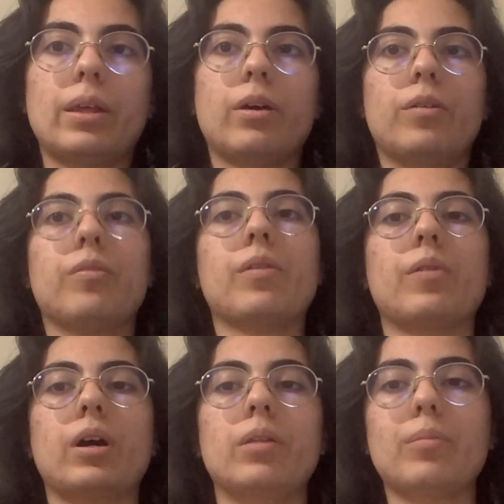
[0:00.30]

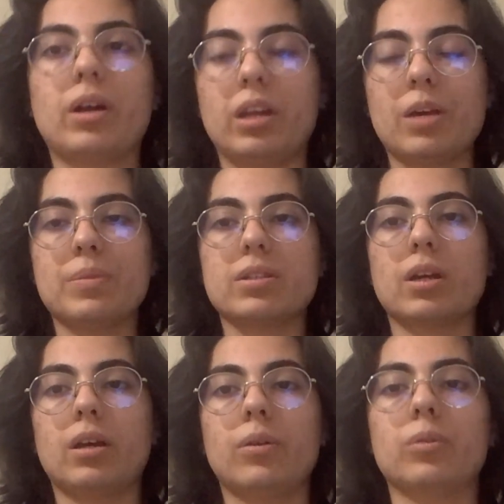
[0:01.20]
everyone, my name is
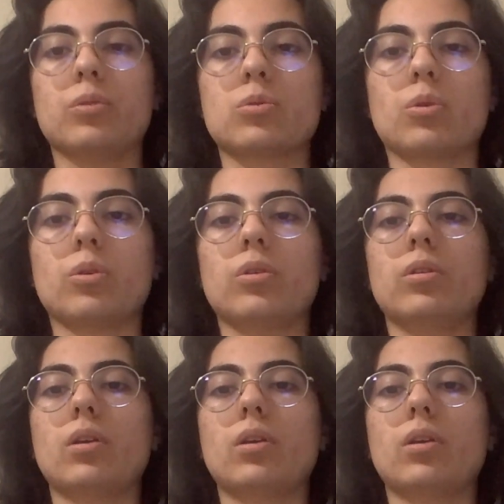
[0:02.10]
Eylül Düzgün.